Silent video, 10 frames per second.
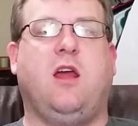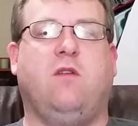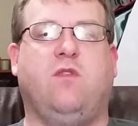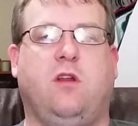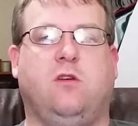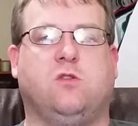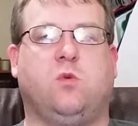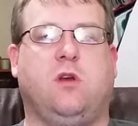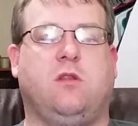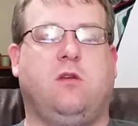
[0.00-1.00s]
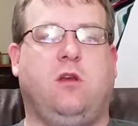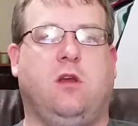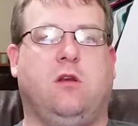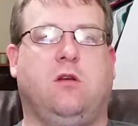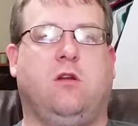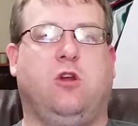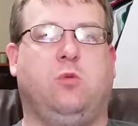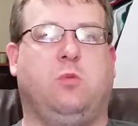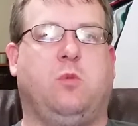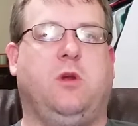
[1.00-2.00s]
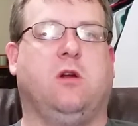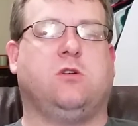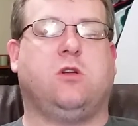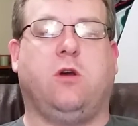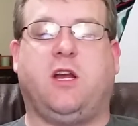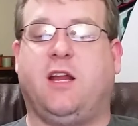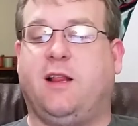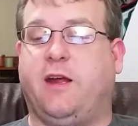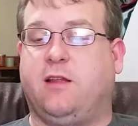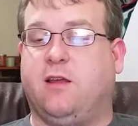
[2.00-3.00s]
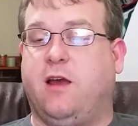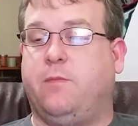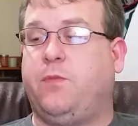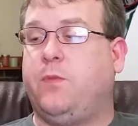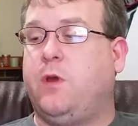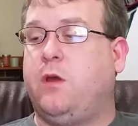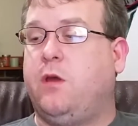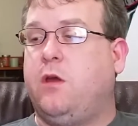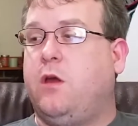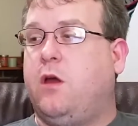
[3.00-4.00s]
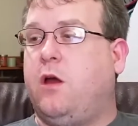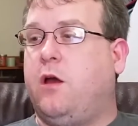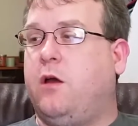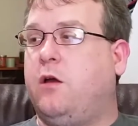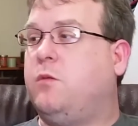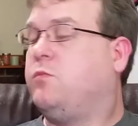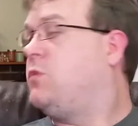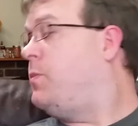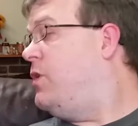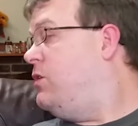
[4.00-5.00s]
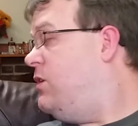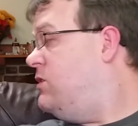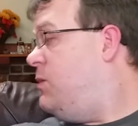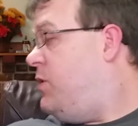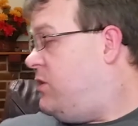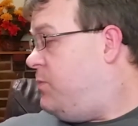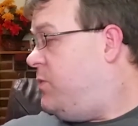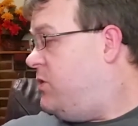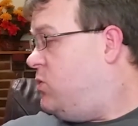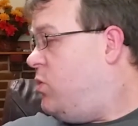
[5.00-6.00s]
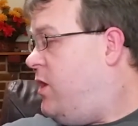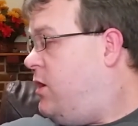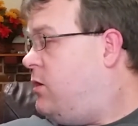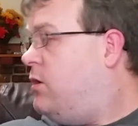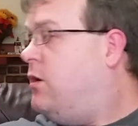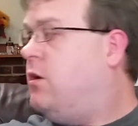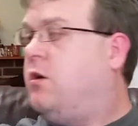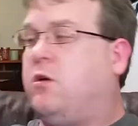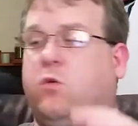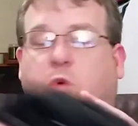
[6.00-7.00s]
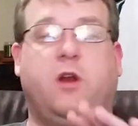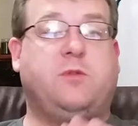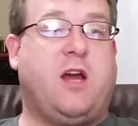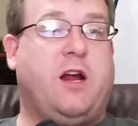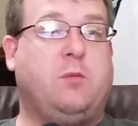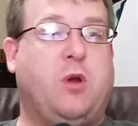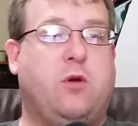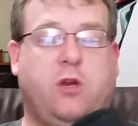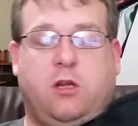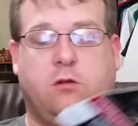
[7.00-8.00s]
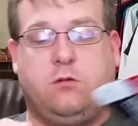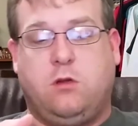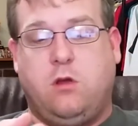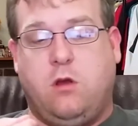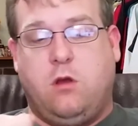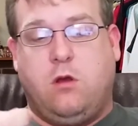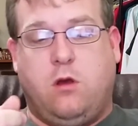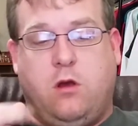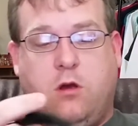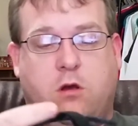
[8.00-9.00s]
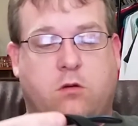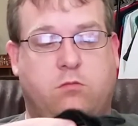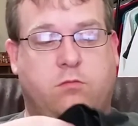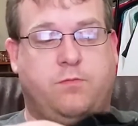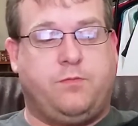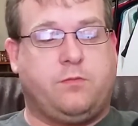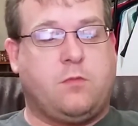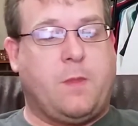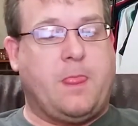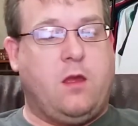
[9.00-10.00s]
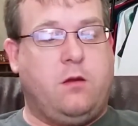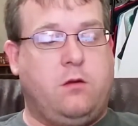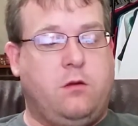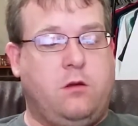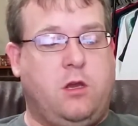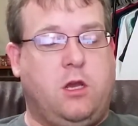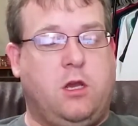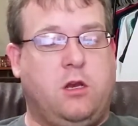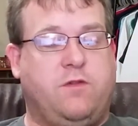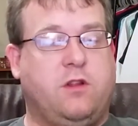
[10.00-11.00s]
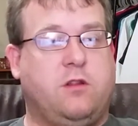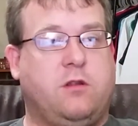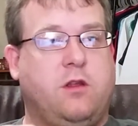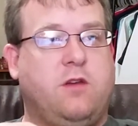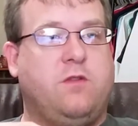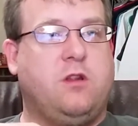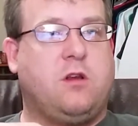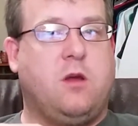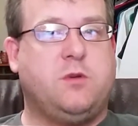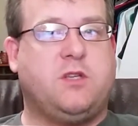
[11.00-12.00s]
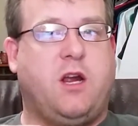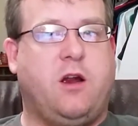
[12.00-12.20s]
edit videos with in Adobe Premiere. So I kind of like that. A couple other things I picked up this week. Went up to Iron Pony. And if you live in the Columbus